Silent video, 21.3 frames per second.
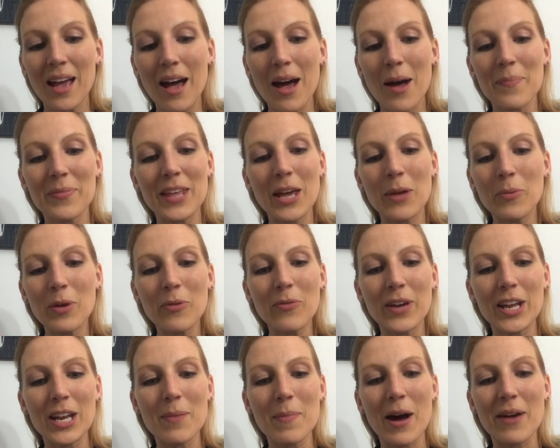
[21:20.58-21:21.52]
Um, then we
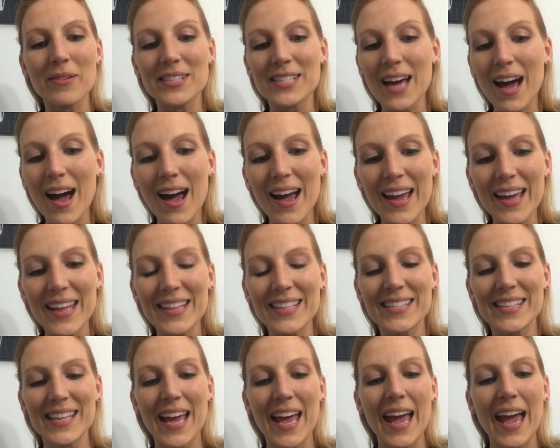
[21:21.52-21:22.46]
read about
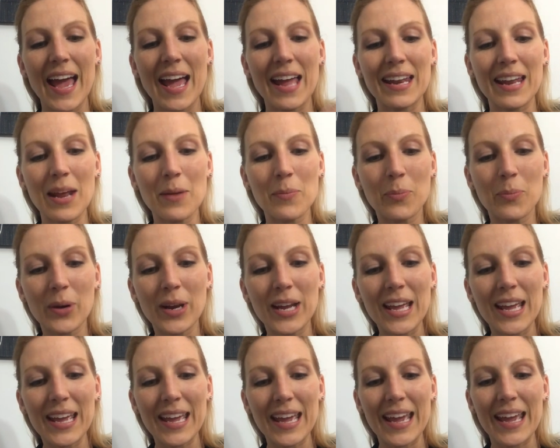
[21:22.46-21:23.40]
tithes and, and
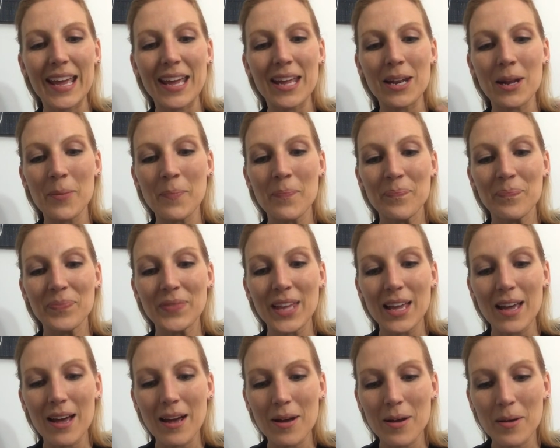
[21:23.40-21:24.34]
bringing in.
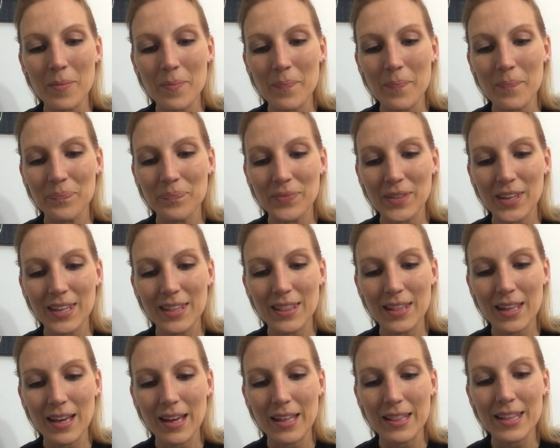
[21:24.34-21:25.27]
Um,
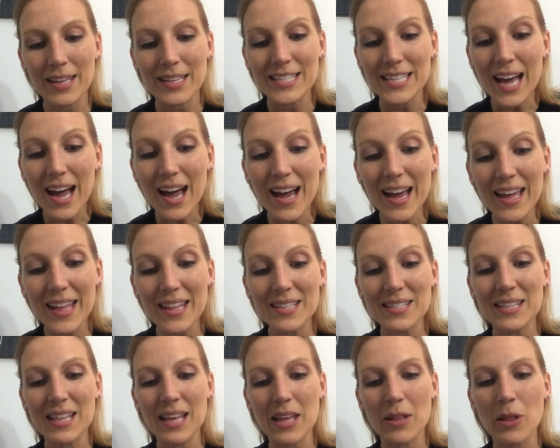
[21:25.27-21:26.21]
the the
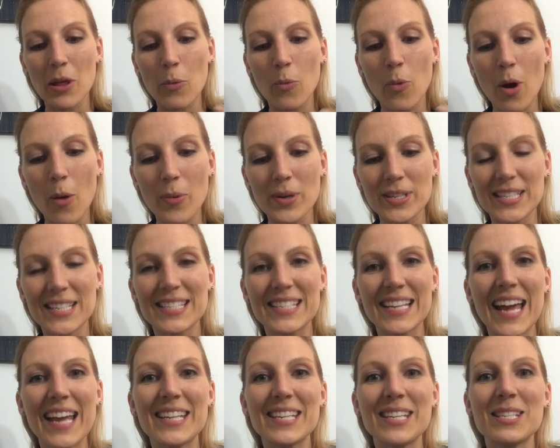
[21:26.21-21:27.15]
tithes that the what was
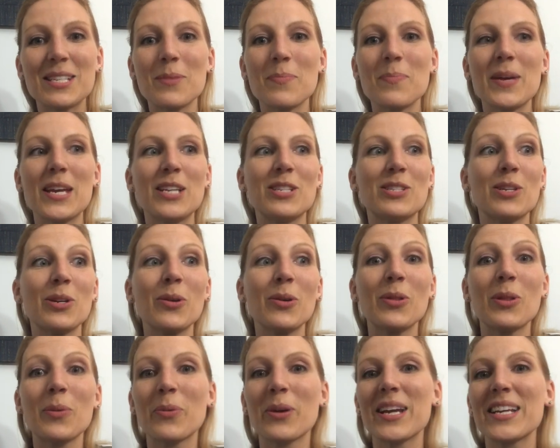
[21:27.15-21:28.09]
intended to be
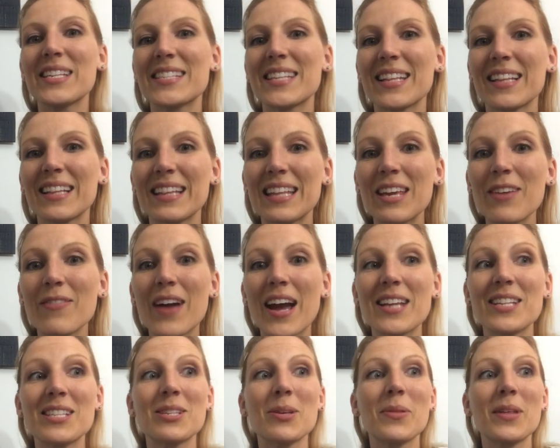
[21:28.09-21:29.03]
to the priests and the
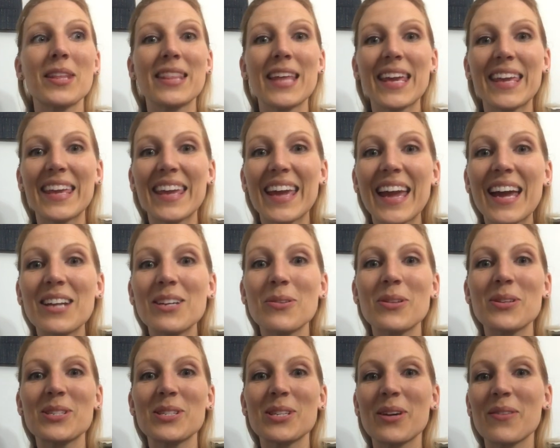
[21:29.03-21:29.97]
Levites so that they can
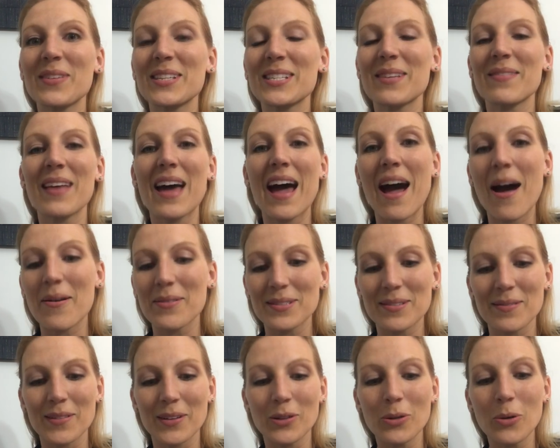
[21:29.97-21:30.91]
do the service of the
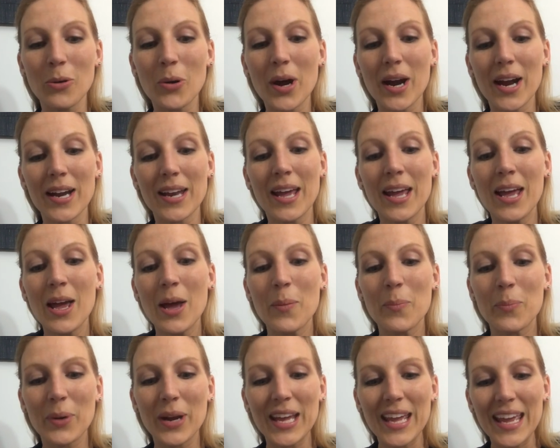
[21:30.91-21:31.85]
house of the Lord,
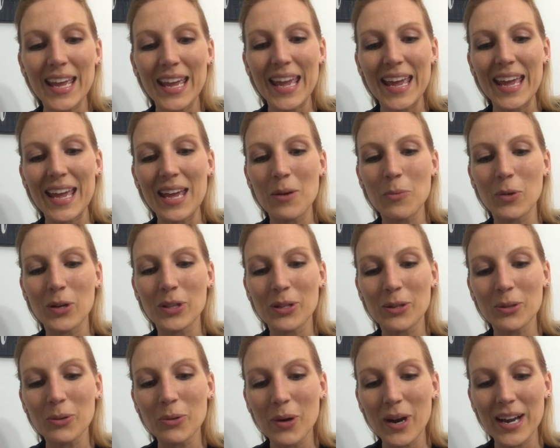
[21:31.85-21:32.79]
bringing in what
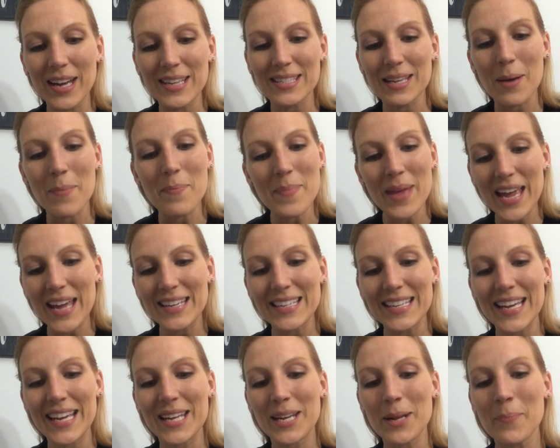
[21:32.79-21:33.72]
the Lord has
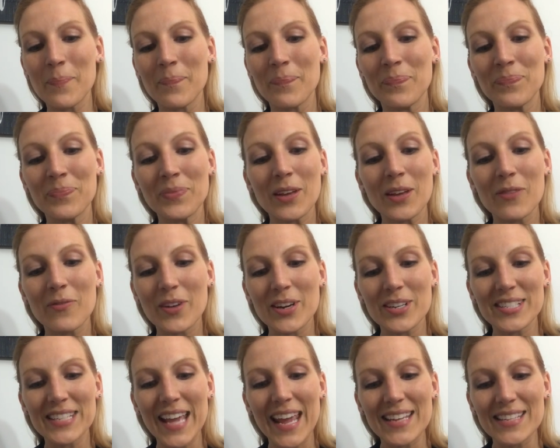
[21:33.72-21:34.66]
commanded.
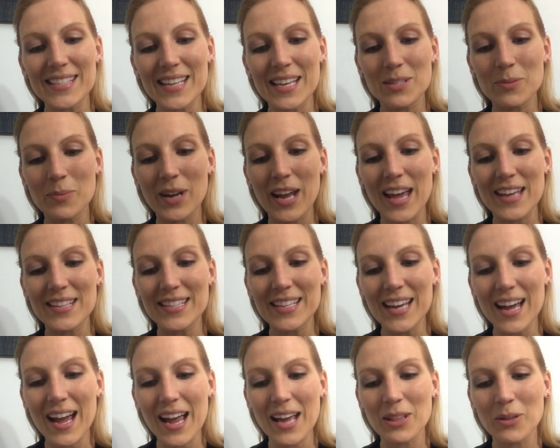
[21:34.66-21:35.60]
Verse 8 says when
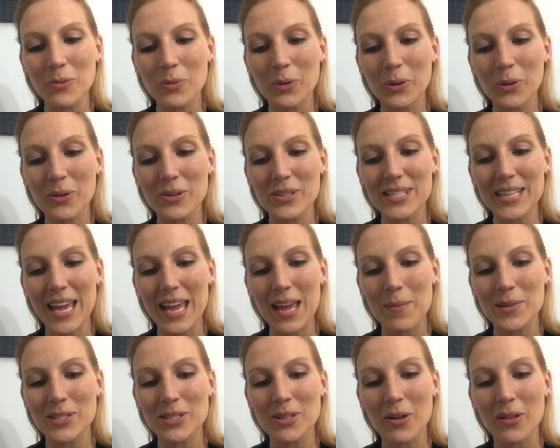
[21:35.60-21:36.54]
Hezekiah and the rulers
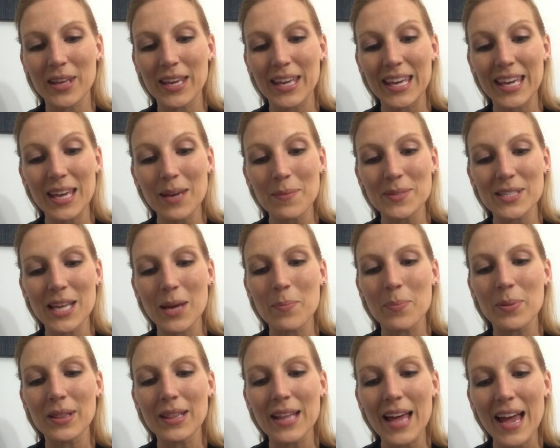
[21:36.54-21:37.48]
came and saw the heaps they
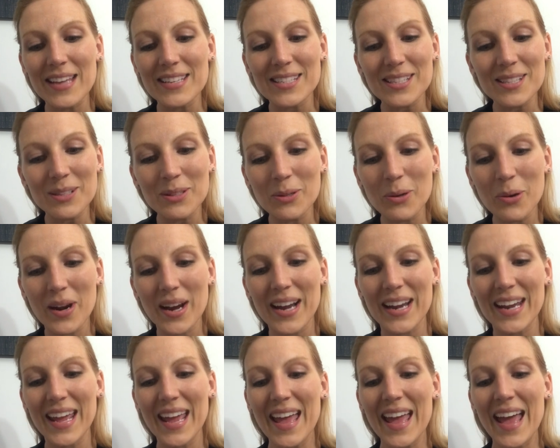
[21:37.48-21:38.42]
blessed the
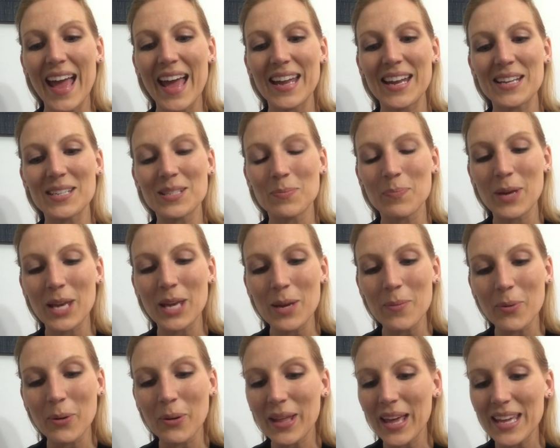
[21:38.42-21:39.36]
Lord and his
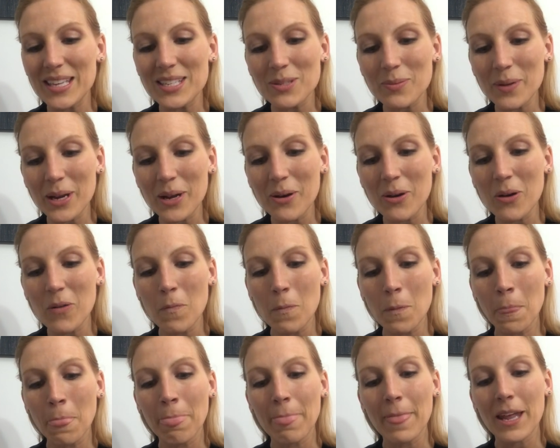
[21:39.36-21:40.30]
people Israel
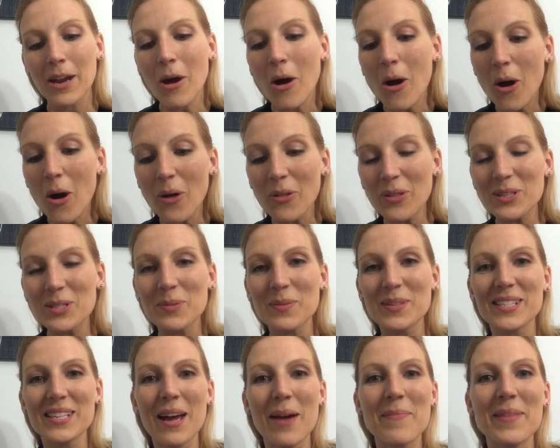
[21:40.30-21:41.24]
that all this
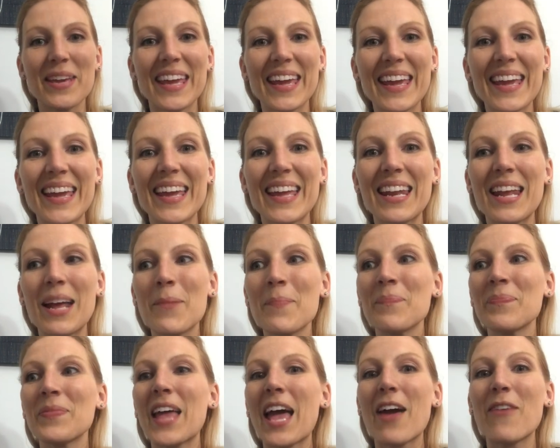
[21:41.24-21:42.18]
was coming in.
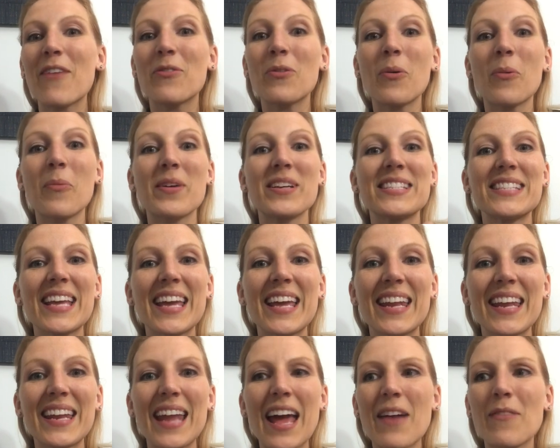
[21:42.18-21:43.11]
Everyone was
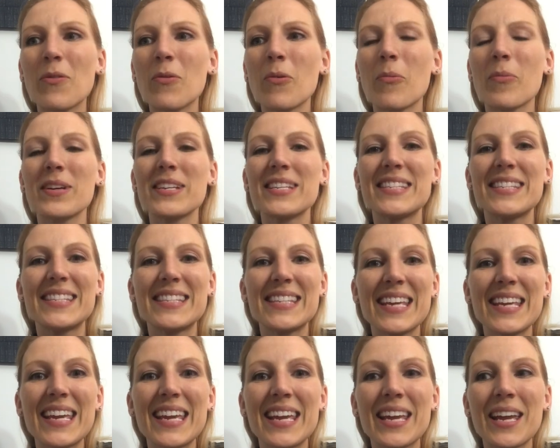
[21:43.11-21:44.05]
in it. Everyone was
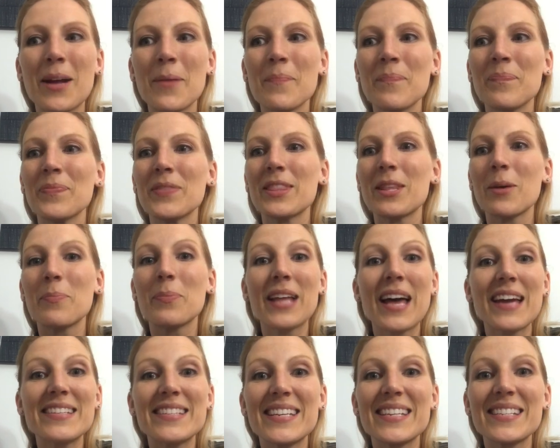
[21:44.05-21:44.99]
seeing the
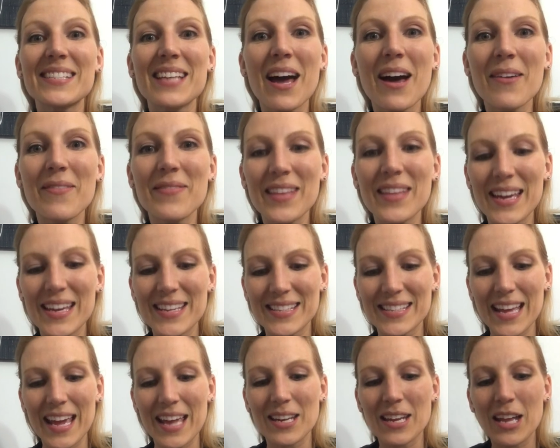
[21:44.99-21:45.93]
blessings of
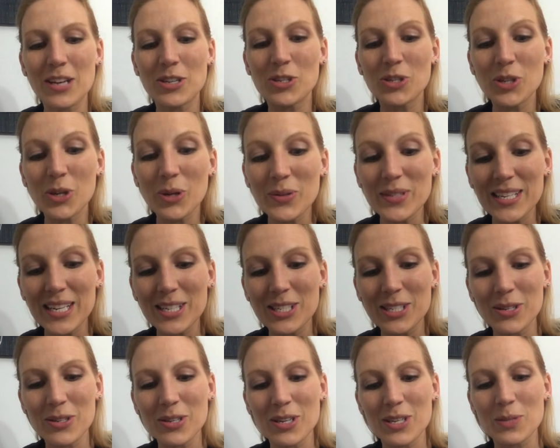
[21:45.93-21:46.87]
this and and choosing
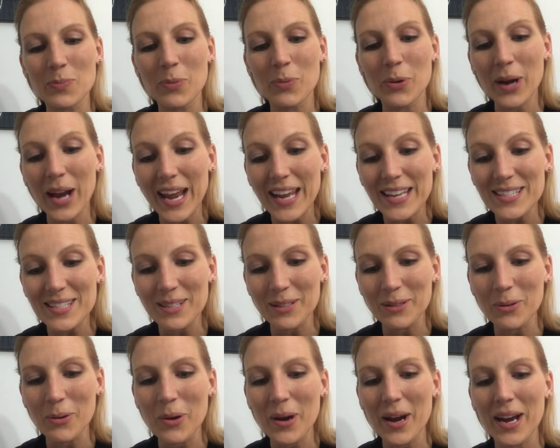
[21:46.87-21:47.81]
to just praise the
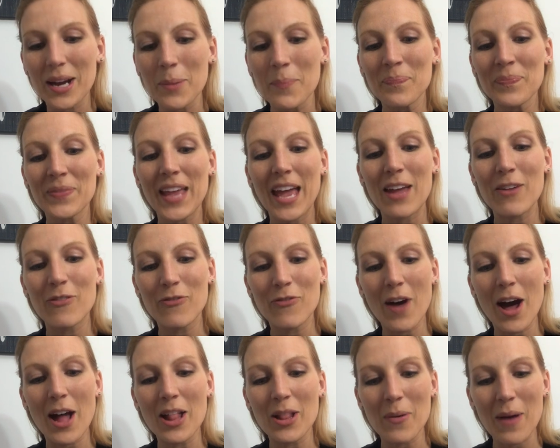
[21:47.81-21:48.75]
Lord and
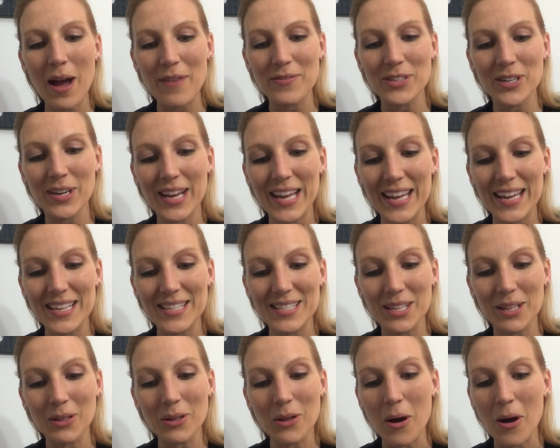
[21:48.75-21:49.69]
follow after
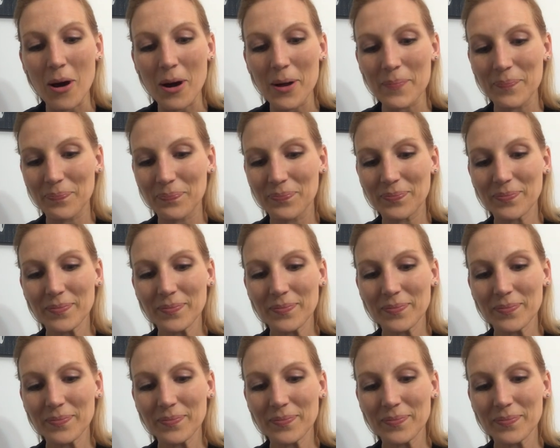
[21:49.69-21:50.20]
his law.